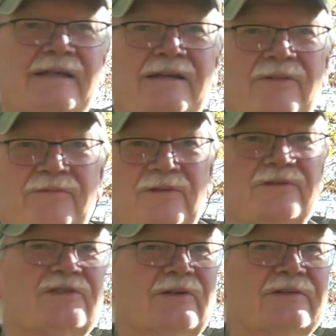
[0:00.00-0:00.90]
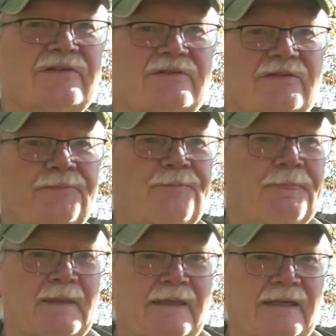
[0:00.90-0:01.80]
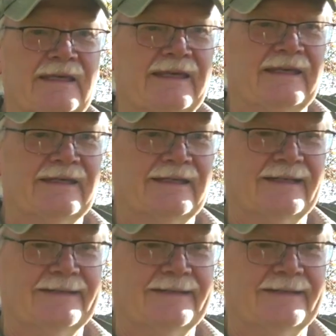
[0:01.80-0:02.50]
for food sources. And